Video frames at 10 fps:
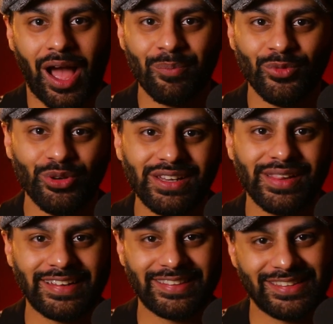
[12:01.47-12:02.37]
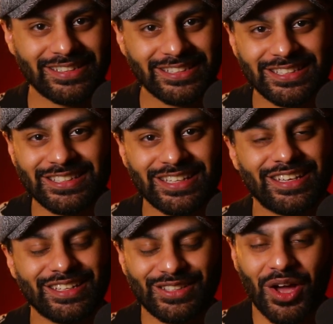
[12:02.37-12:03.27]
A movie like this
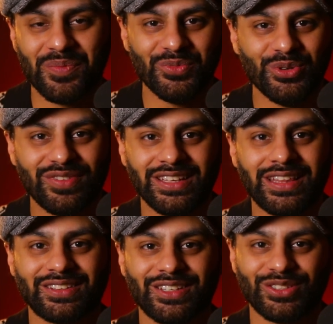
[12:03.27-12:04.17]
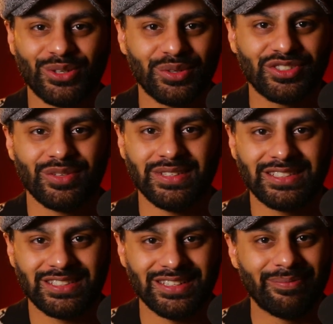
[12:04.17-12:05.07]
is a movie that deserves to be
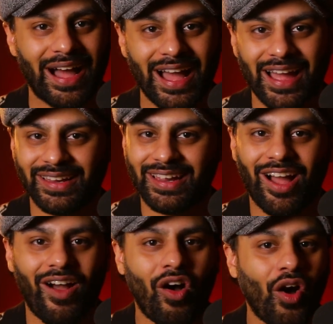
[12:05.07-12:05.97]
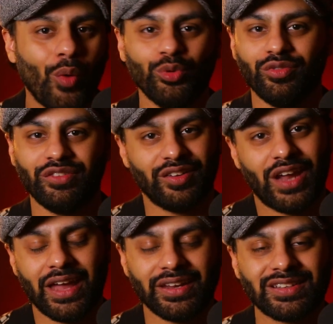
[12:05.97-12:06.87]
seen by all movie
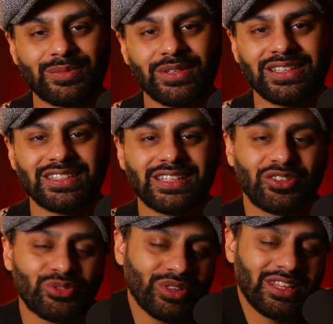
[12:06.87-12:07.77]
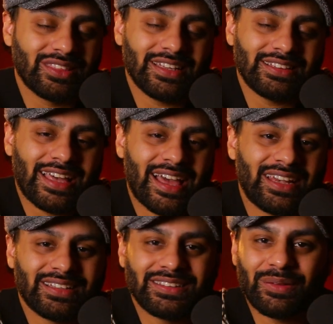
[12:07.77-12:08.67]
fanatics because I truly think
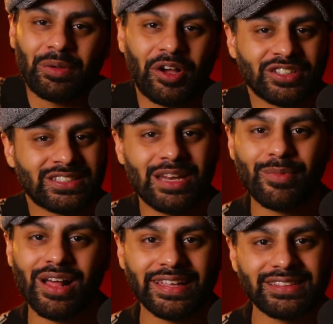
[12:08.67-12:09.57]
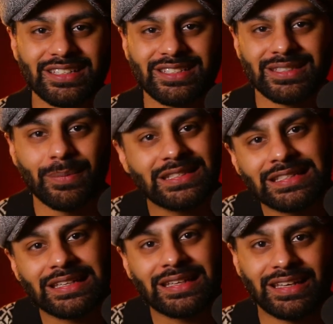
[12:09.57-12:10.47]
that cinema like this is
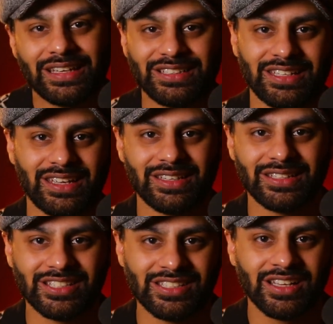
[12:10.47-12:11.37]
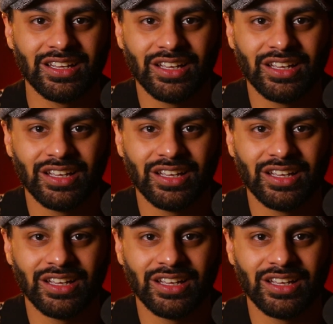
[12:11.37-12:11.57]
missing in today's